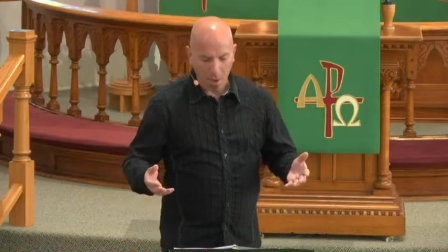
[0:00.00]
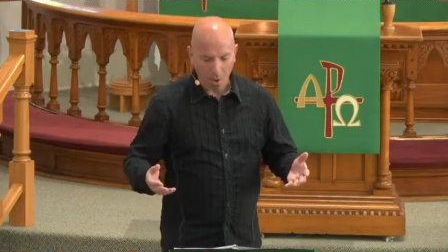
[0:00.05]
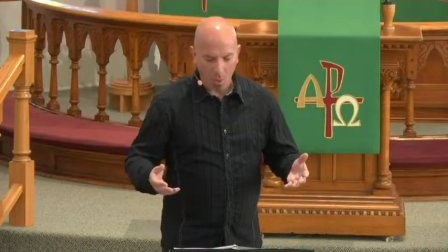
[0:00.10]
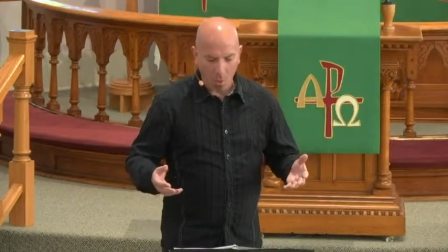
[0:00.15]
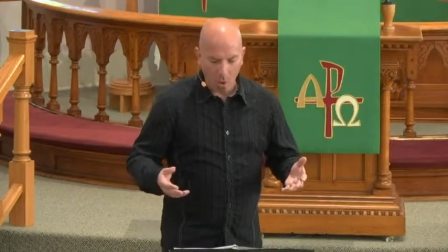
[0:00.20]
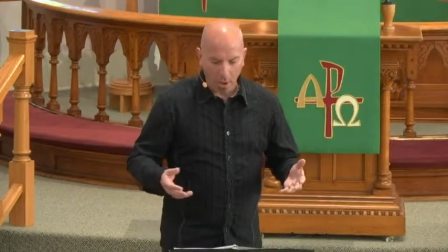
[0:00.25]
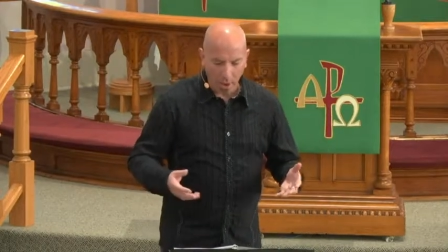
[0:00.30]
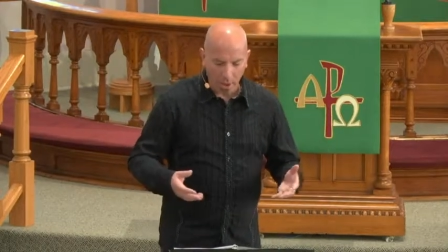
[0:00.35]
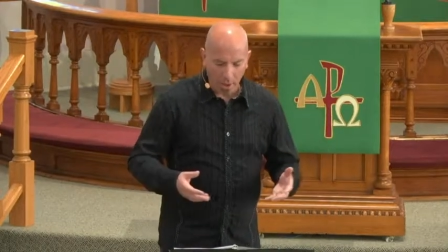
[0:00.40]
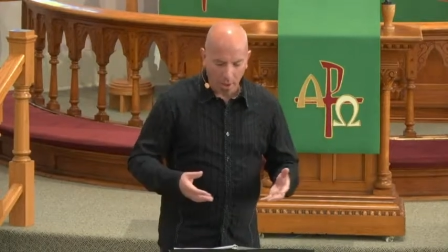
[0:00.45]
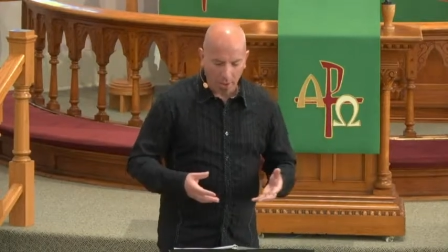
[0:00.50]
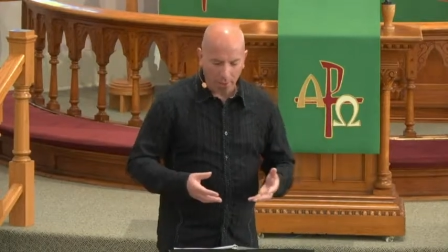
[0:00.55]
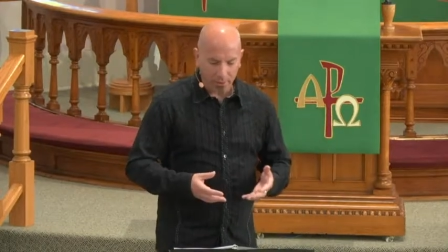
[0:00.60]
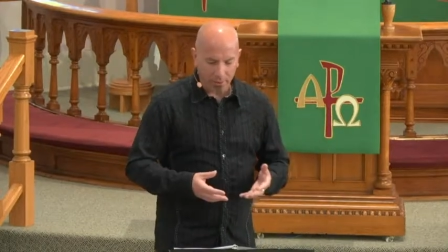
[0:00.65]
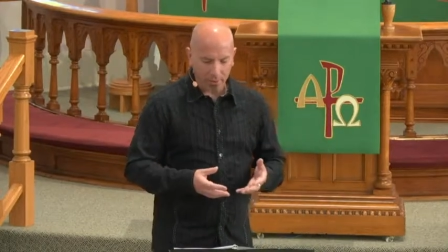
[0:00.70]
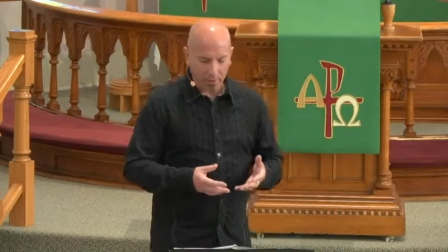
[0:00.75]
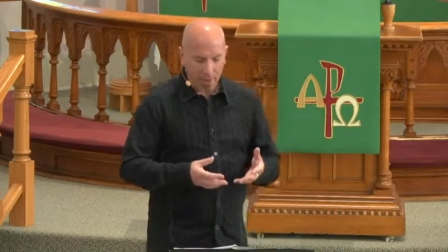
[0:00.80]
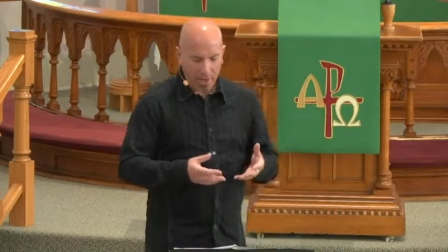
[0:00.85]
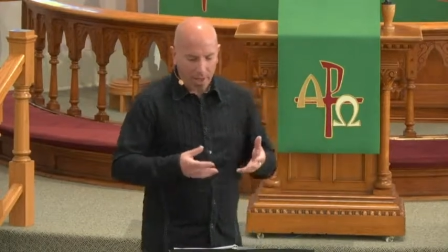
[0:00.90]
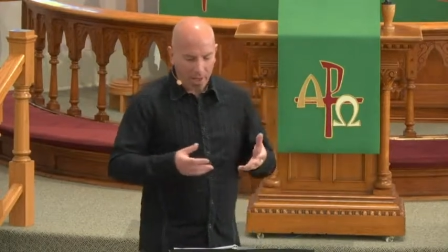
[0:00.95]
Where is
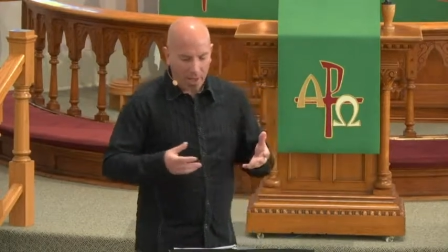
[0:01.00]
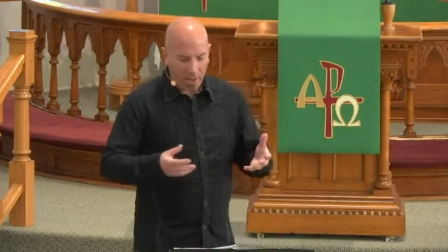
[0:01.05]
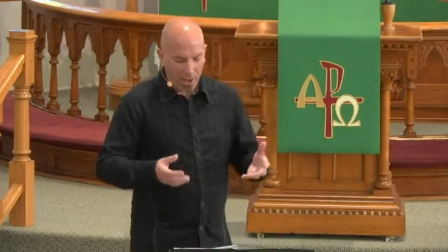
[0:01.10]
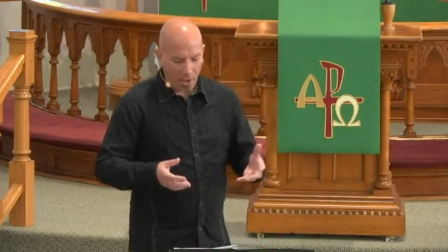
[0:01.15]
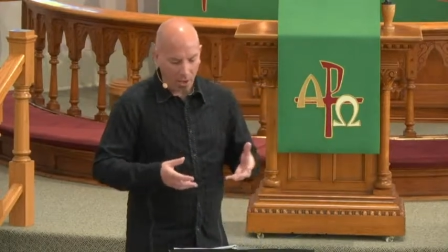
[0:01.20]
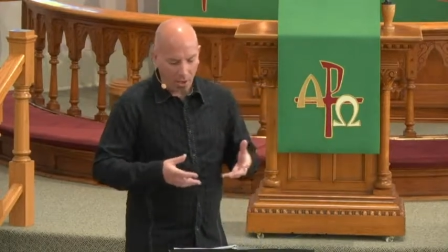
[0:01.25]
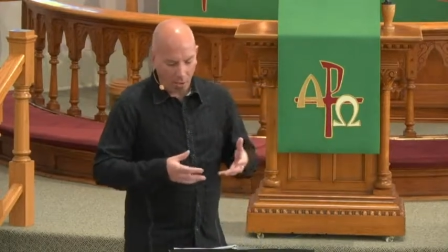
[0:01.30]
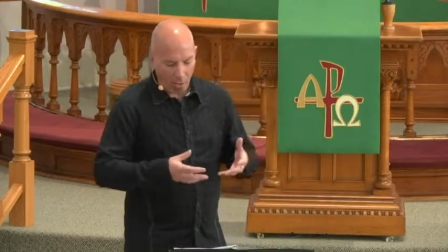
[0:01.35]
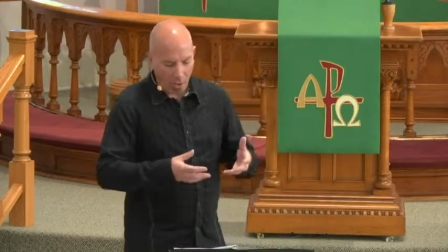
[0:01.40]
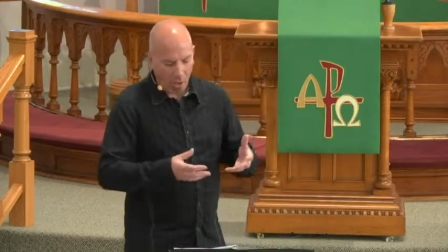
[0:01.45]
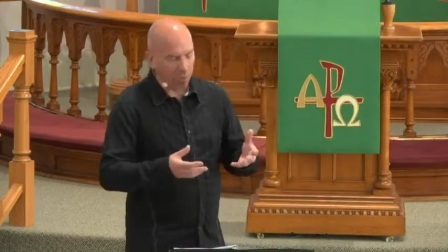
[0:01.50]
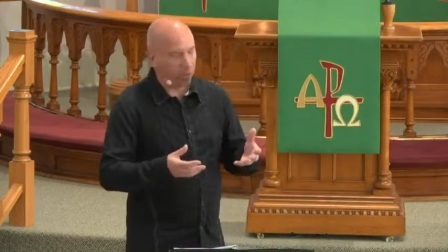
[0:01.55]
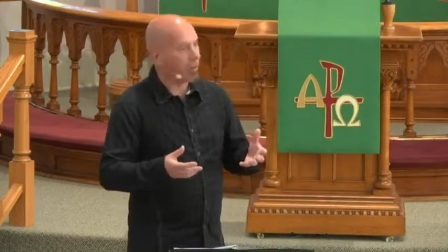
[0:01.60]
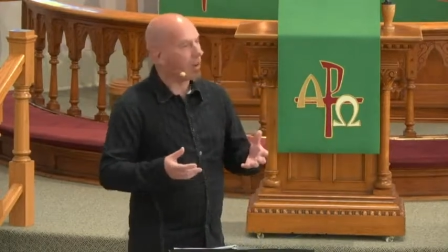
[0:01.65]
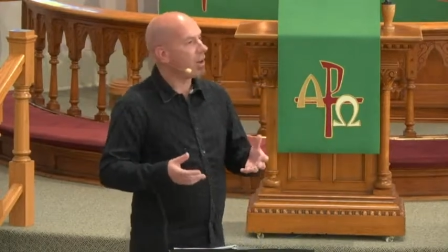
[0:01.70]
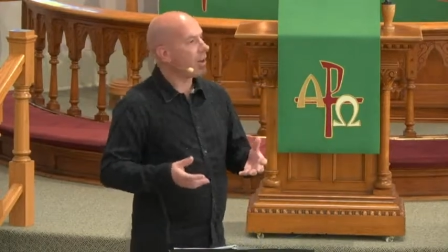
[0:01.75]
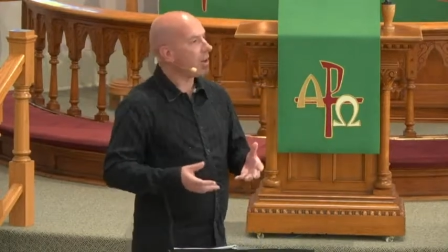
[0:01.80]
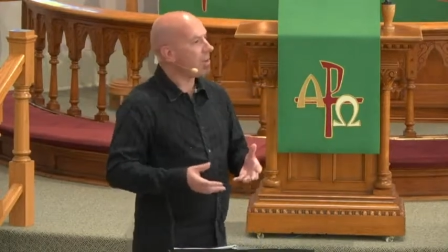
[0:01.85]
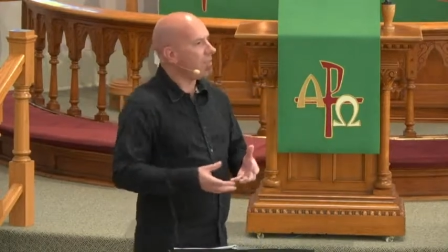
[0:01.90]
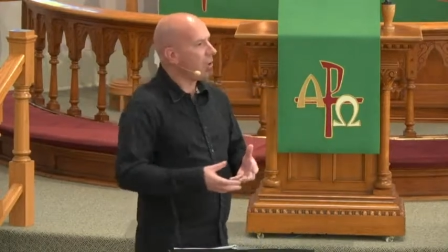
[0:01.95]
it in, where is
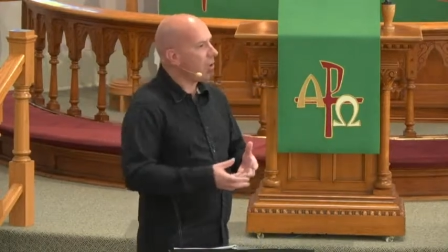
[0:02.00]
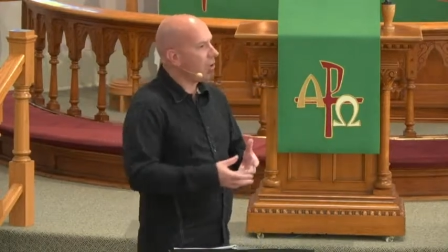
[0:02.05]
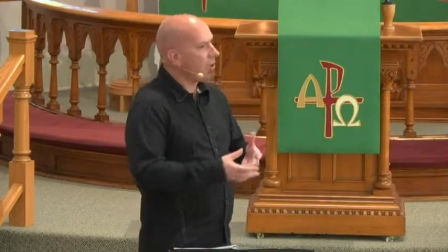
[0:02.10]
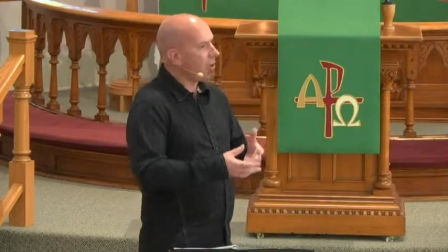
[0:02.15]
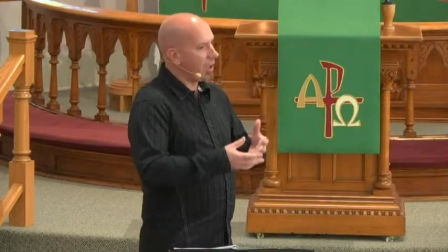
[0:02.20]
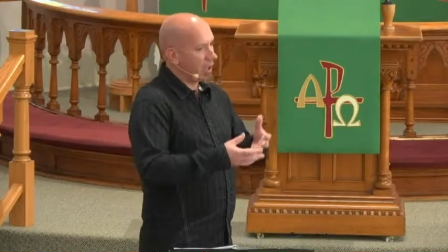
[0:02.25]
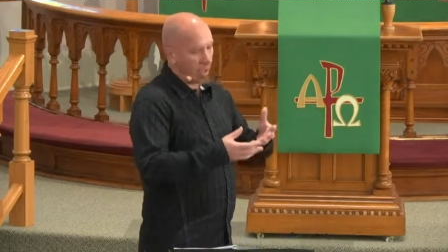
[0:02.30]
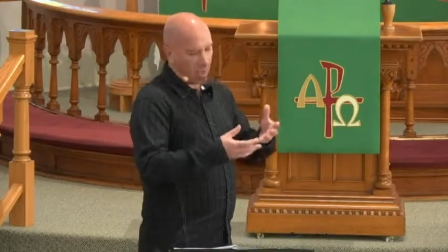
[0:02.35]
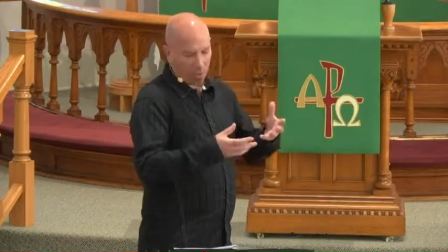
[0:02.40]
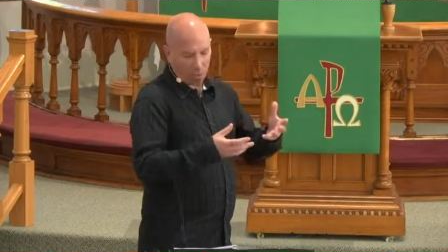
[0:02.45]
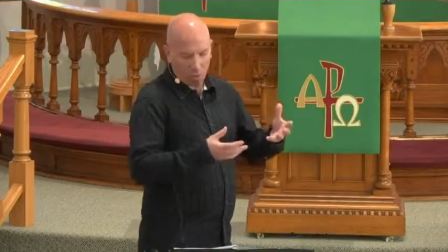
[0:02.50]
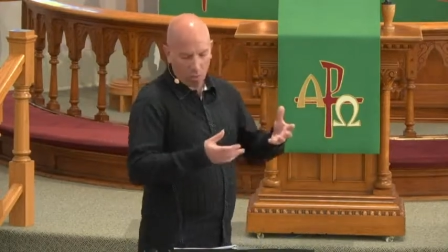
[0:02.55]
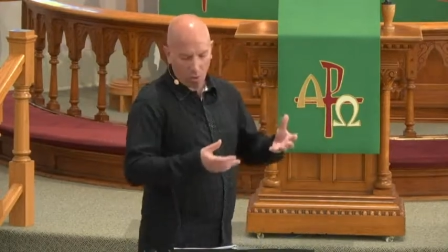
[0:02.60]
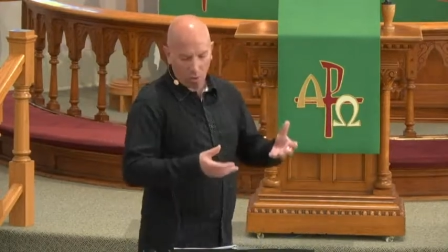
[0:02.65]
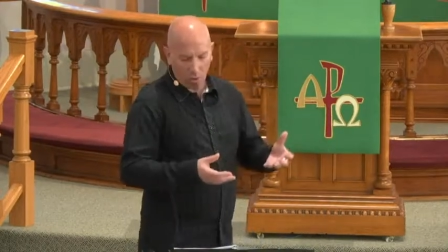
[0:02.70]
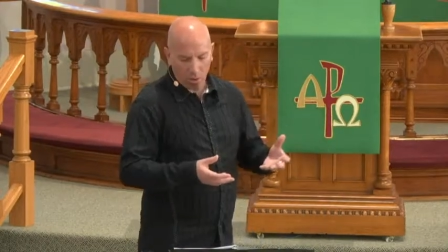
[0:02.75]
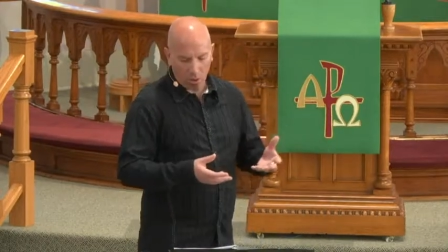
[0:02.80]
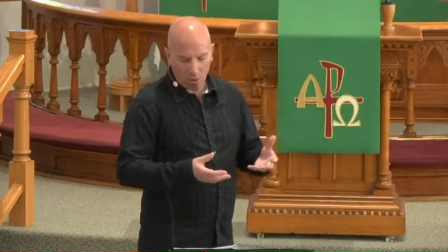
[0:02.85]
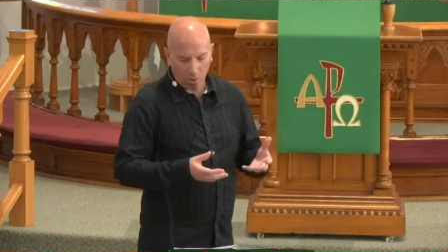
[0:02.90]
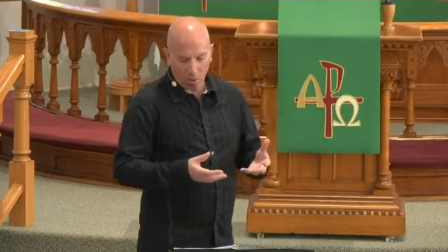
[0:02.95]
in our community and the
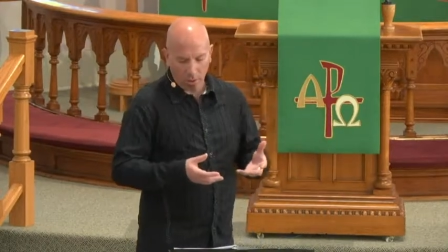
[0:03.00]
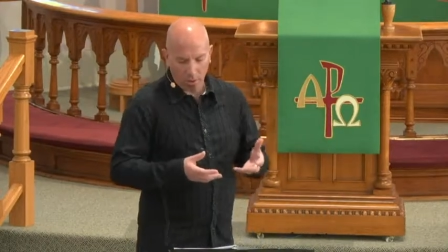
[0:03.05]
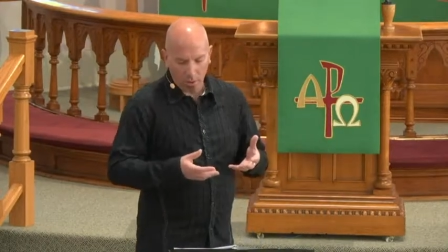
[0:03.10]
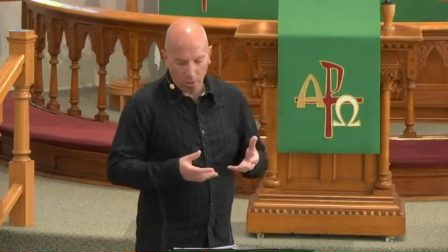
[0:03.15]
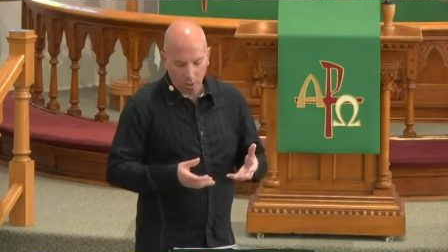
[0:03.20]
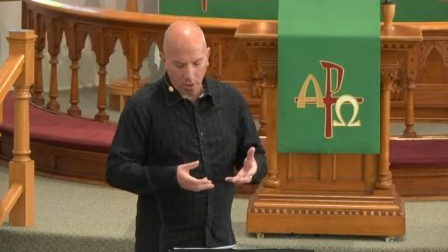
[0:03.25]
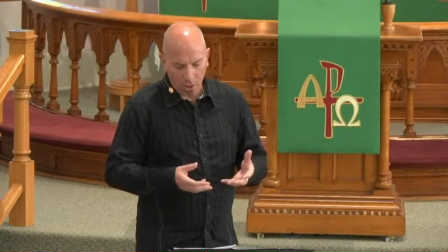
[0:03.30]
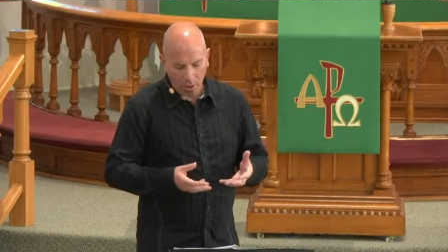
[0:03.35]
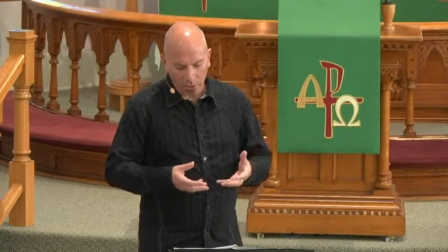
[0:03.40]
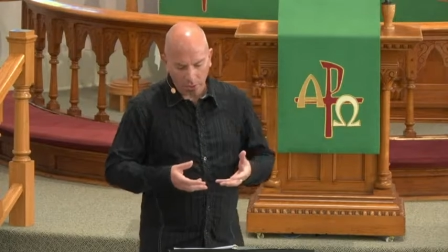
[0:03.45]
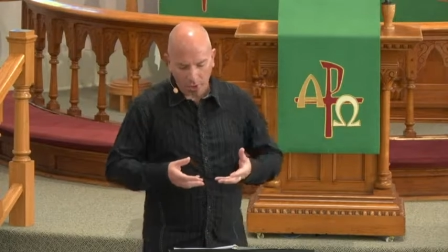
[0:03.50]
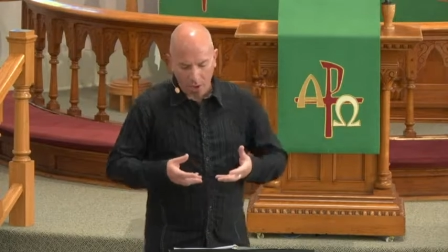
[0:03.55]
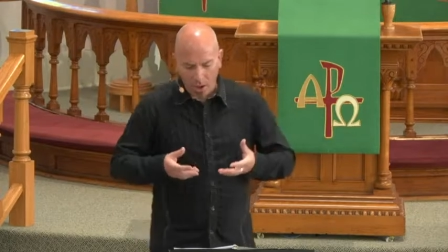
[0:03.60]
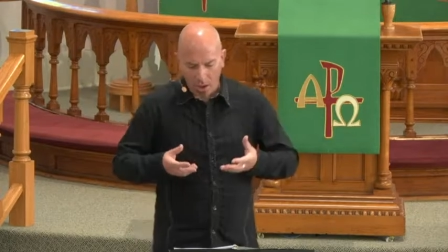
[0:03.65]
world where there is